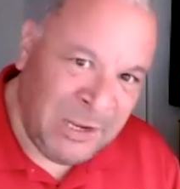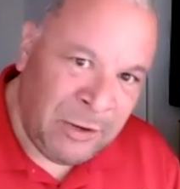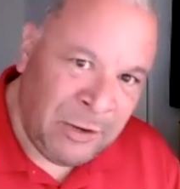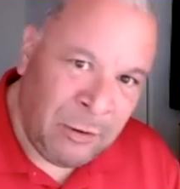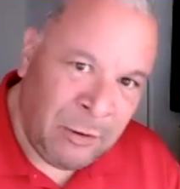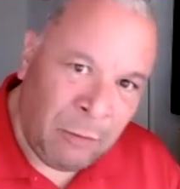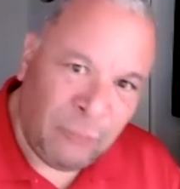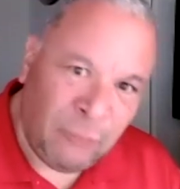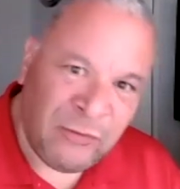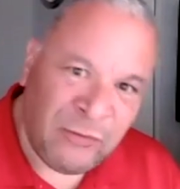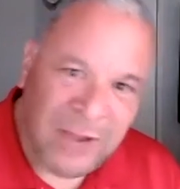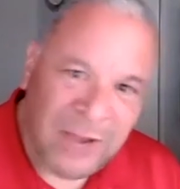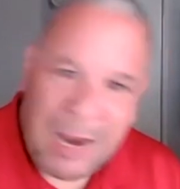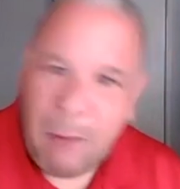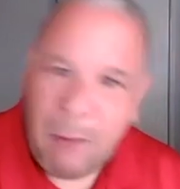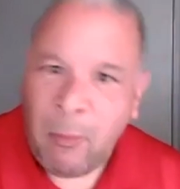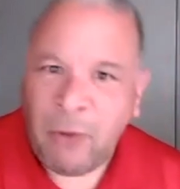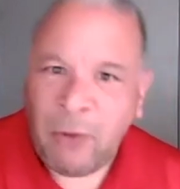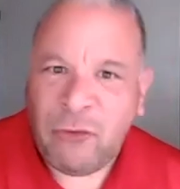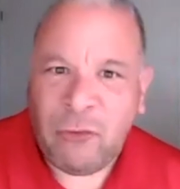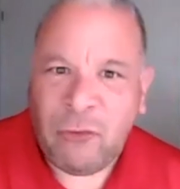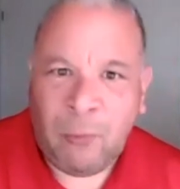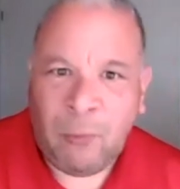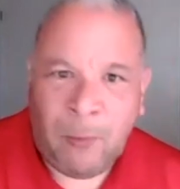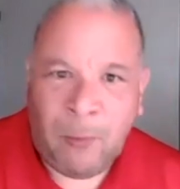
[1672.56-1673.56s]
Say
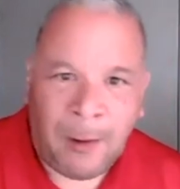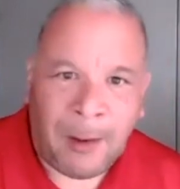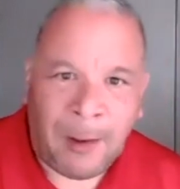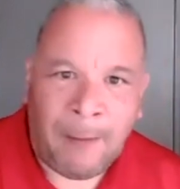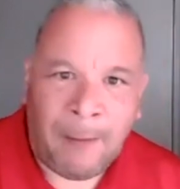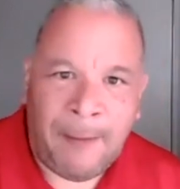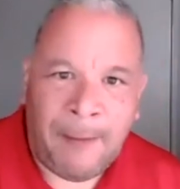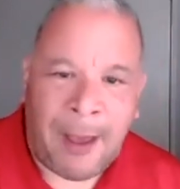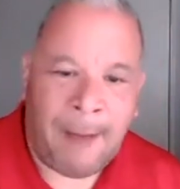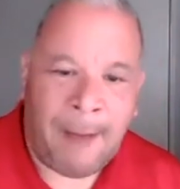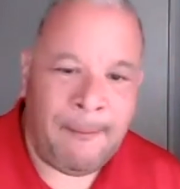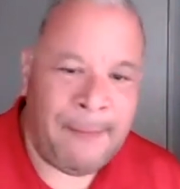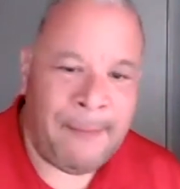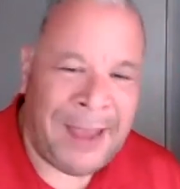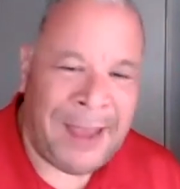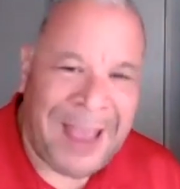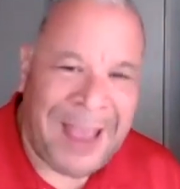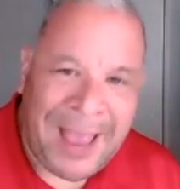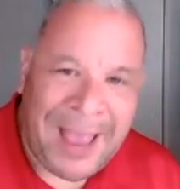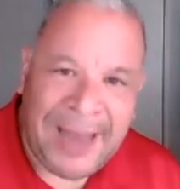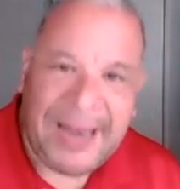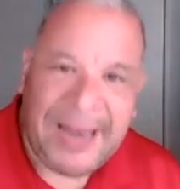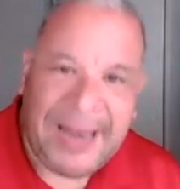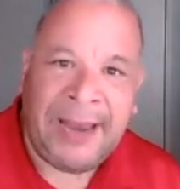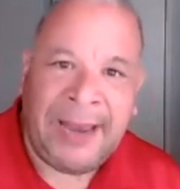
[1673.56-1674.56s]
what you will about
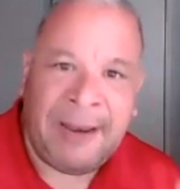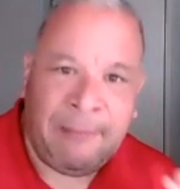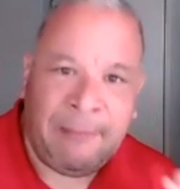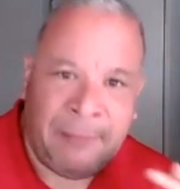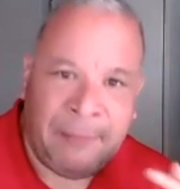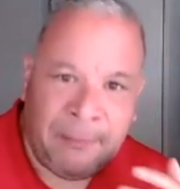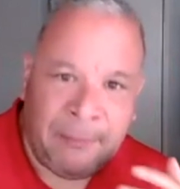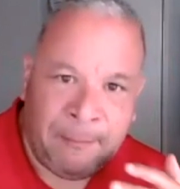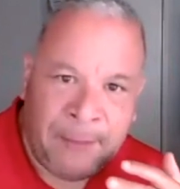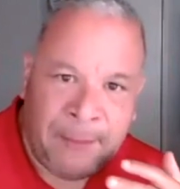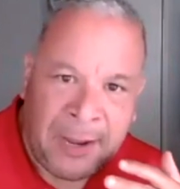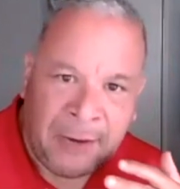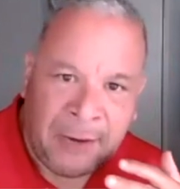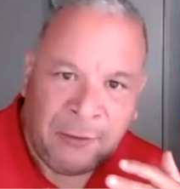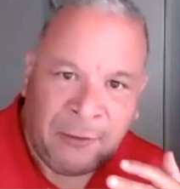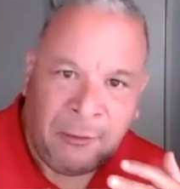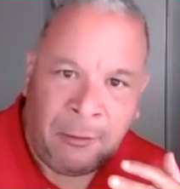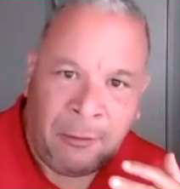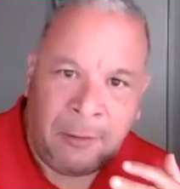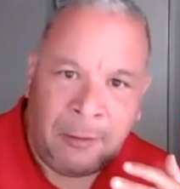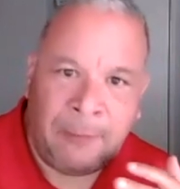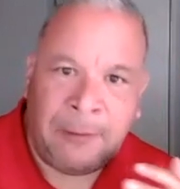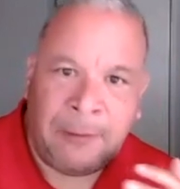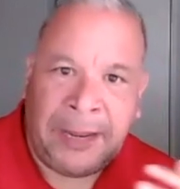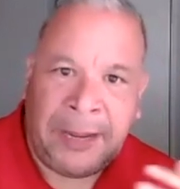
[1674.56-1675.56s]
Matt
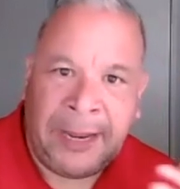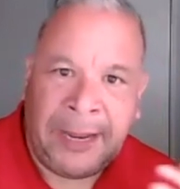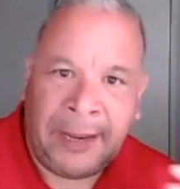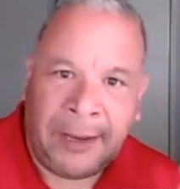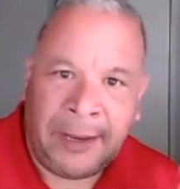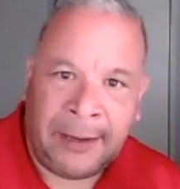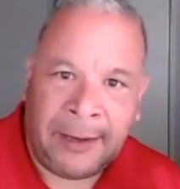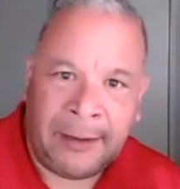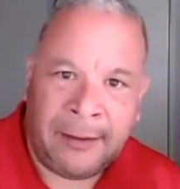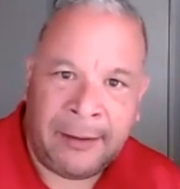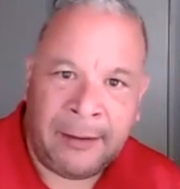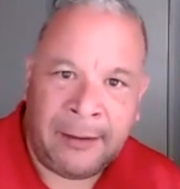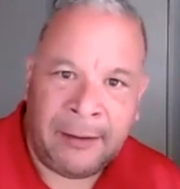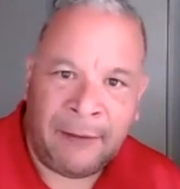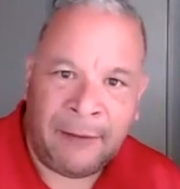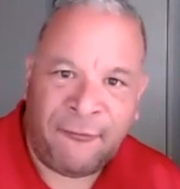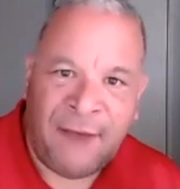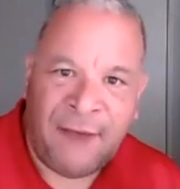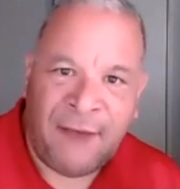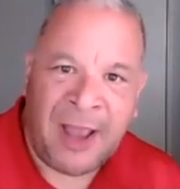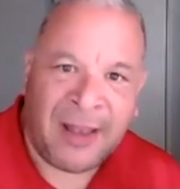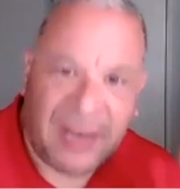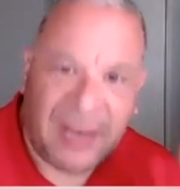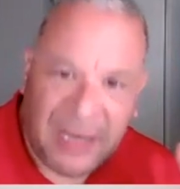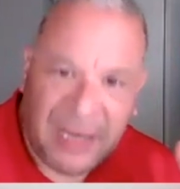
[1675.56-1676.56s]
Bechtel and the
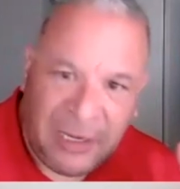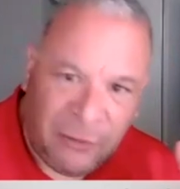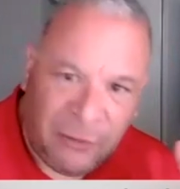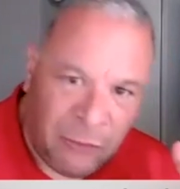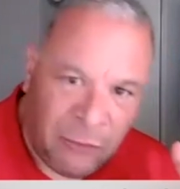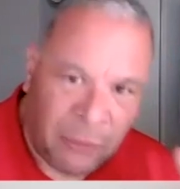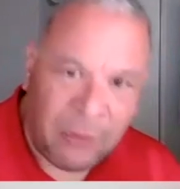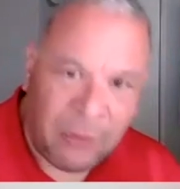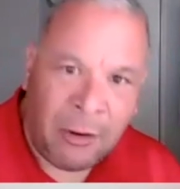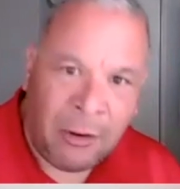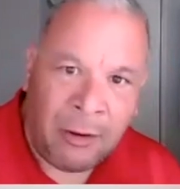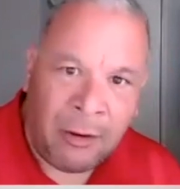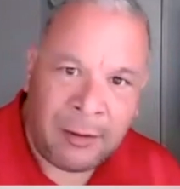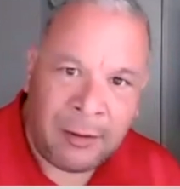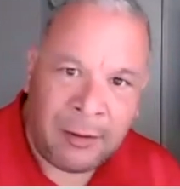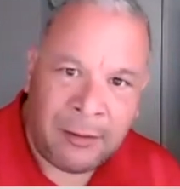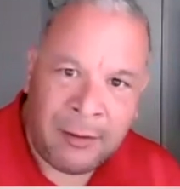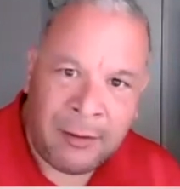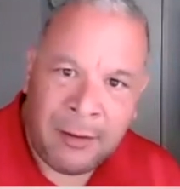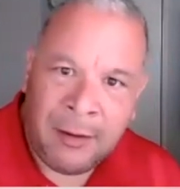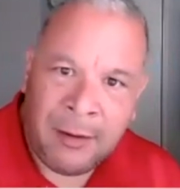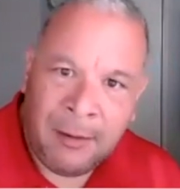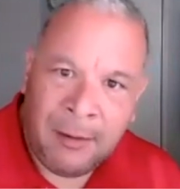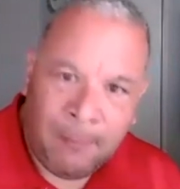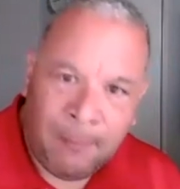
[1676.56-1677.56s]
fact that he took
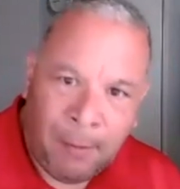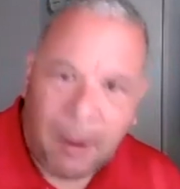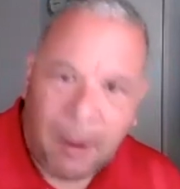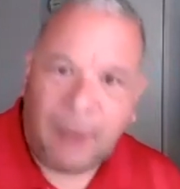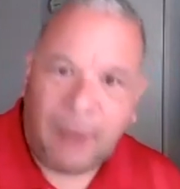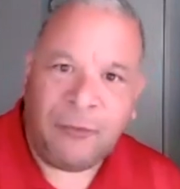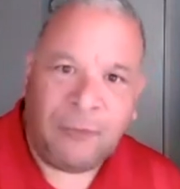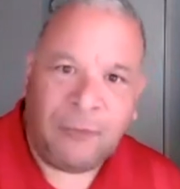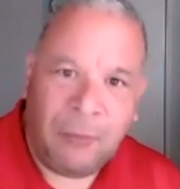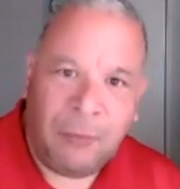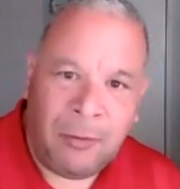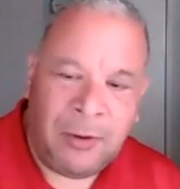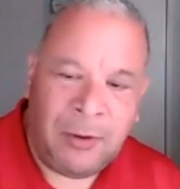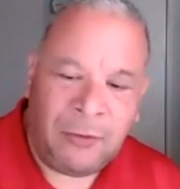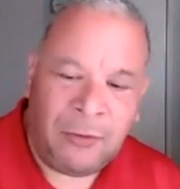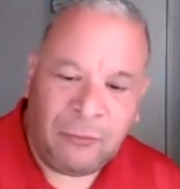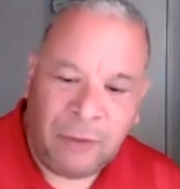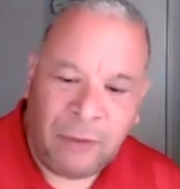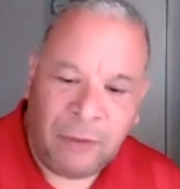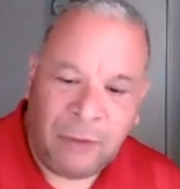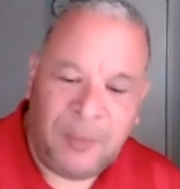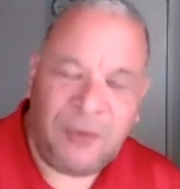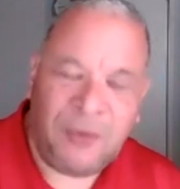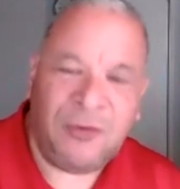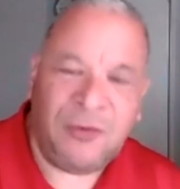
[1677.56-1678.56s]
on Bosco in the
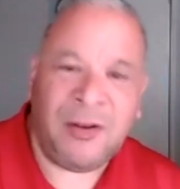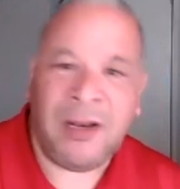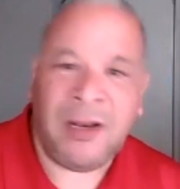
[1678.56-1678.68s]
scrimmage,